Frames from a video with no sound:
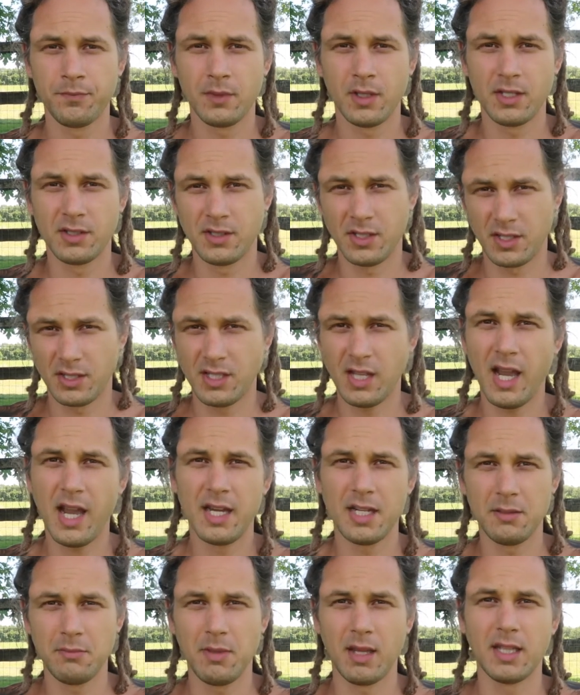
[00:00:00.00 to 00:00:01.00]
because
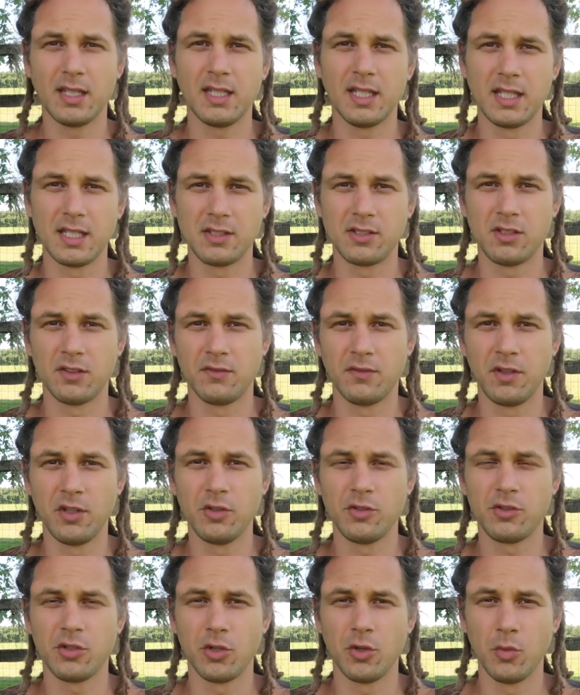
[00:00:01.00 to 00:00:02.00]
anxiety mainly is the
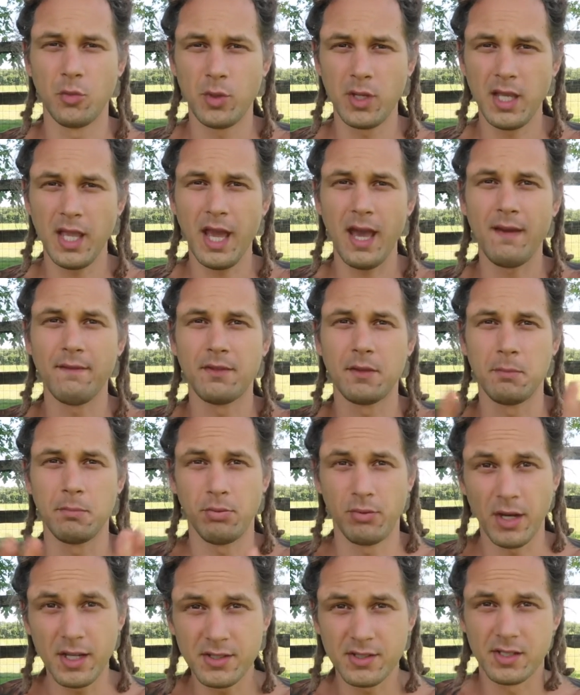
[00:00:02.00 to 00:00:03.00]
future, we have the
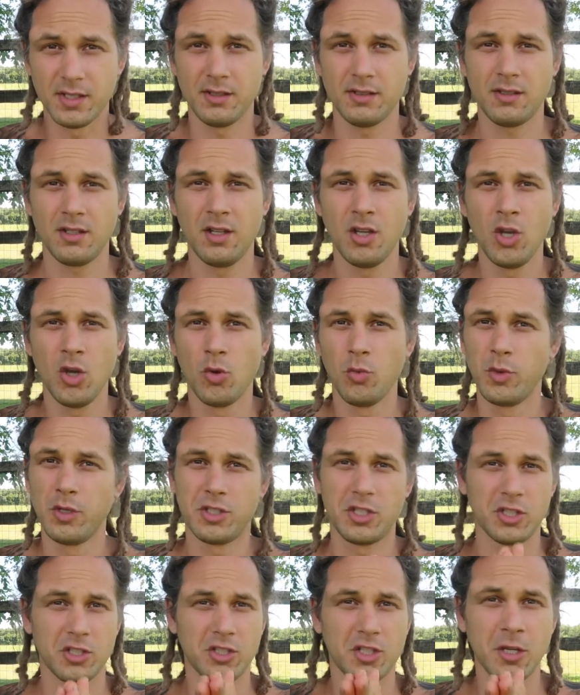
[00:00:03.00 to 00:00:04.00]
present,
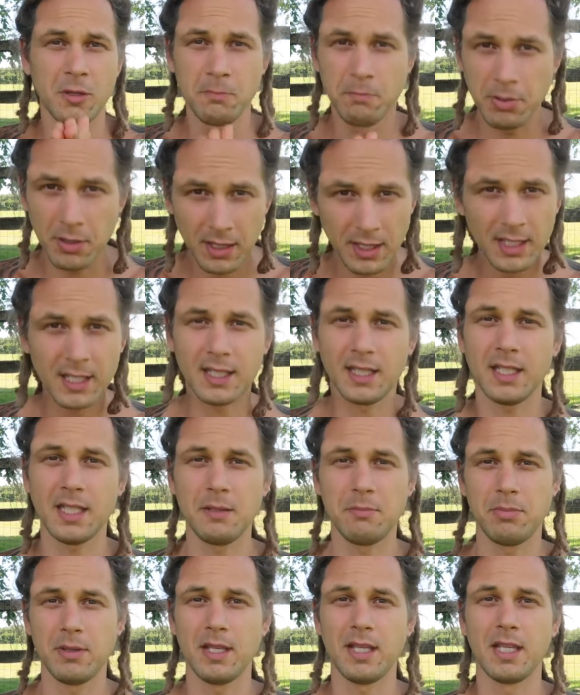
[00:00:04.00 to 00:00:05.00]
which is
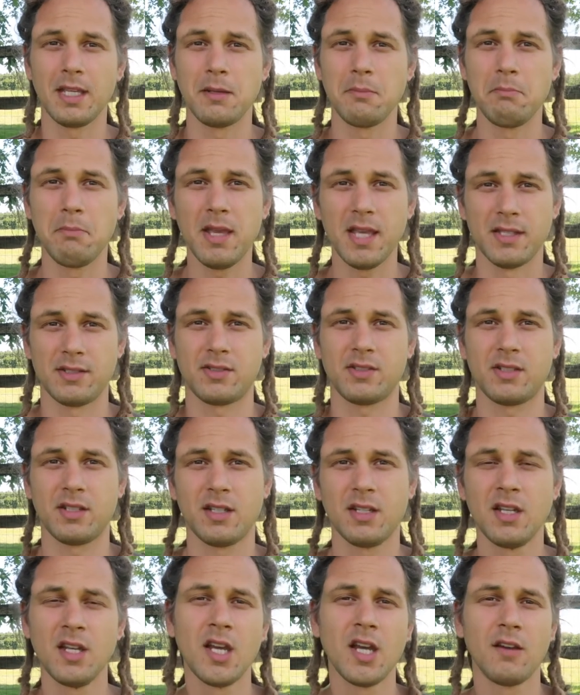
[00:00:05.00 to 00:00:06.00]
completely being missed
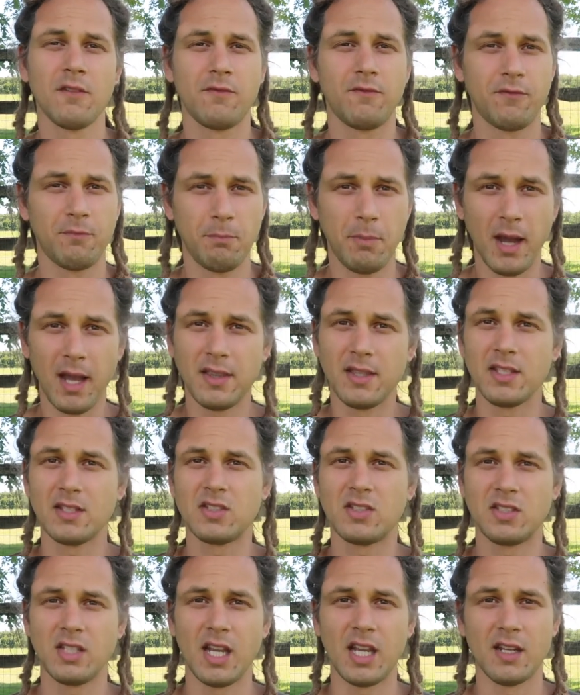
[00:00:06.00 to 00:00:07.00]
by these
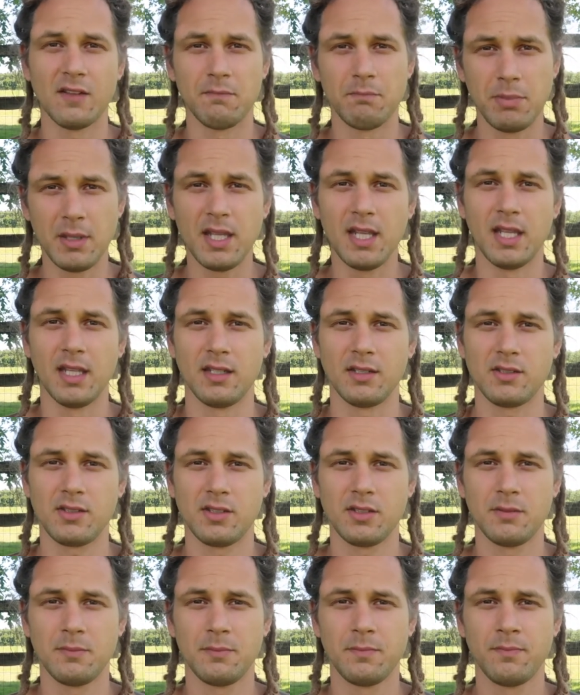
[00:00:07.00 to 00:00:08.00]
state of
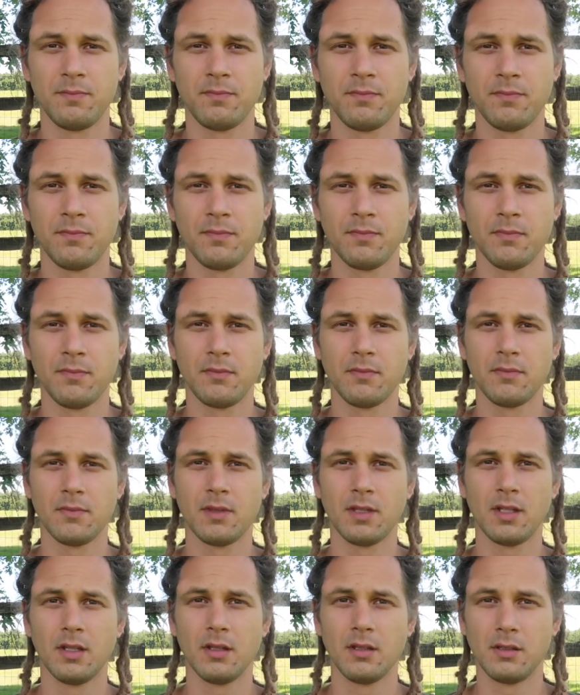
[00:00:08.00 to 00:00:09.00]
beings.
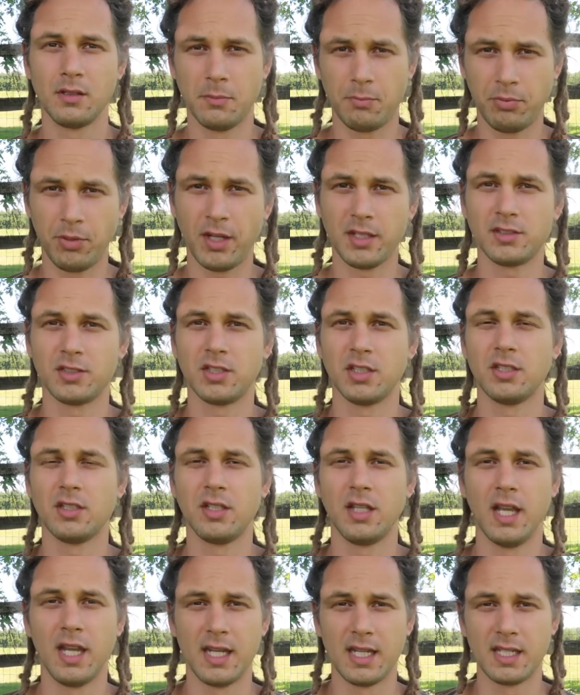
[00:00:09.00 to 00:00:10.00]

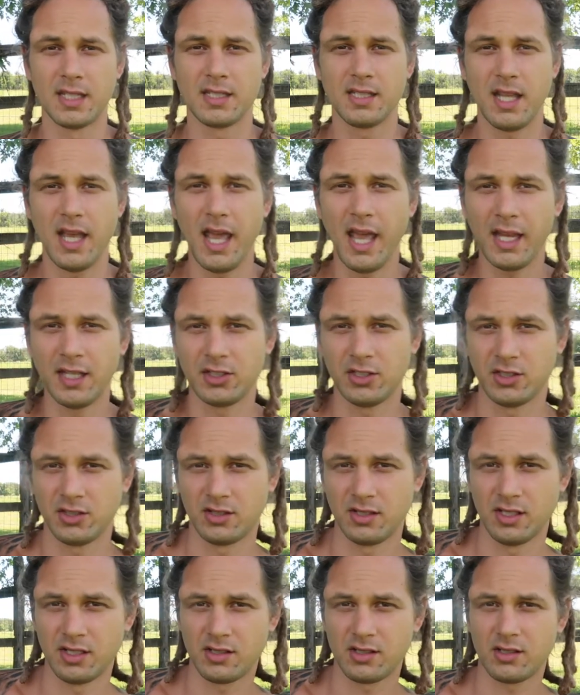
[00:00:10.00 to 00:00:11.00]
Depression and
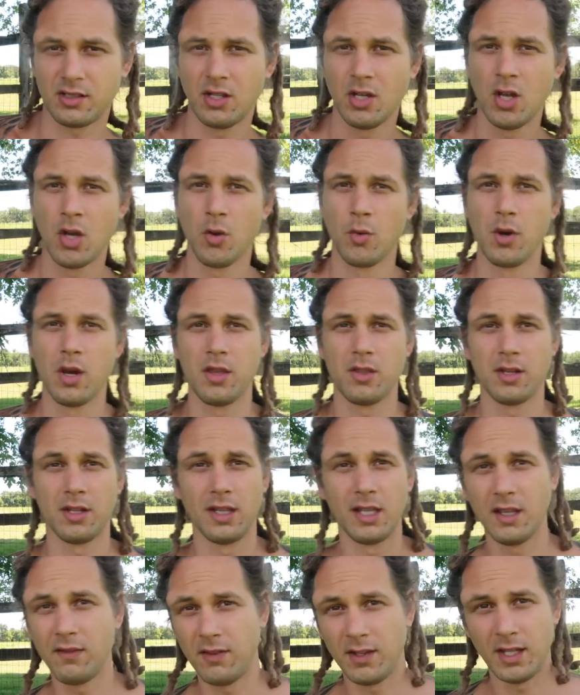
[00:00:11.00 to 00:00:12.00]
anxiousness. We're either
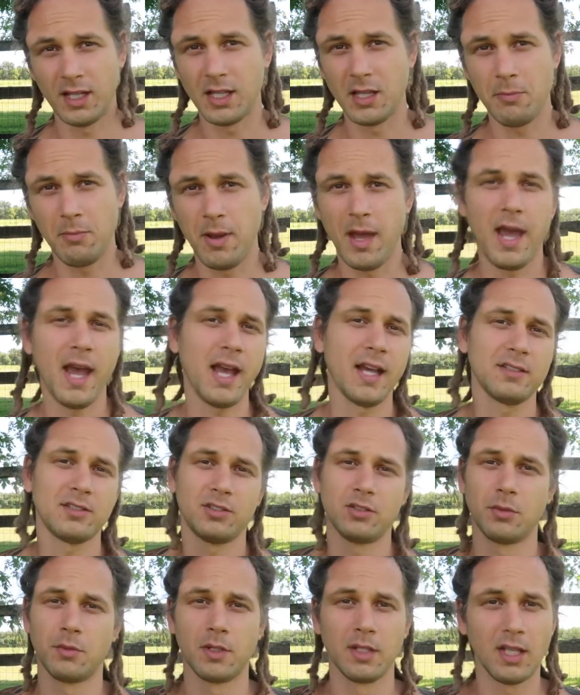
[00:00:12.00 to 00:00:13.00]
living in the
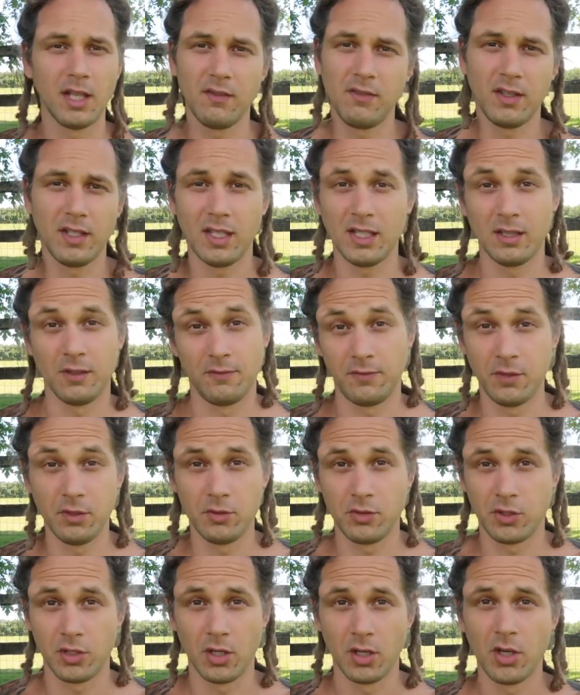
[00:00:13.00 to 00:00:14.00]
past or we're living in the
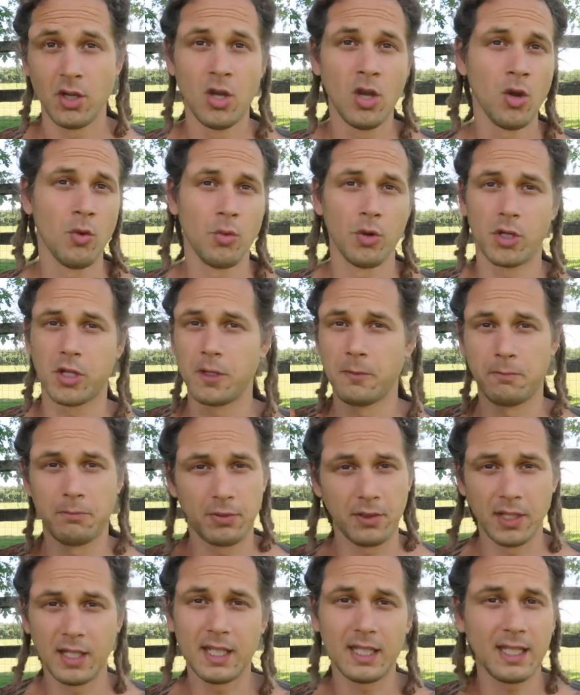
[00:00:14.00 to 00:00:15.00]
future. We're
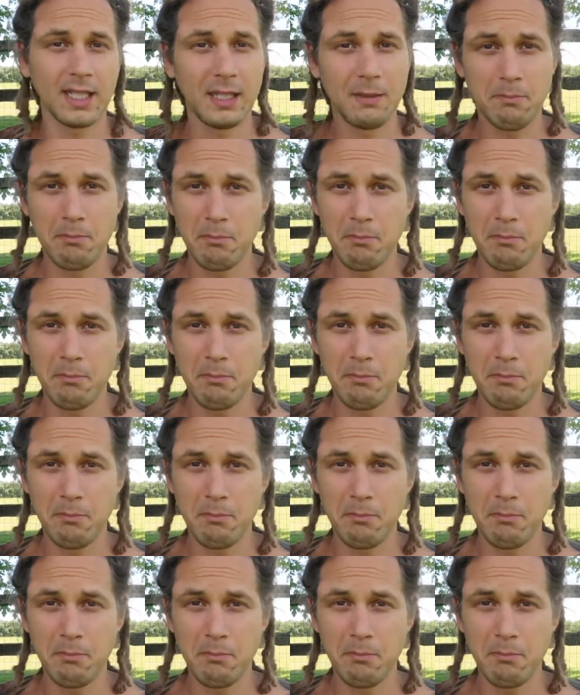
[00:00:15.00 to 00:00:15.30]
completely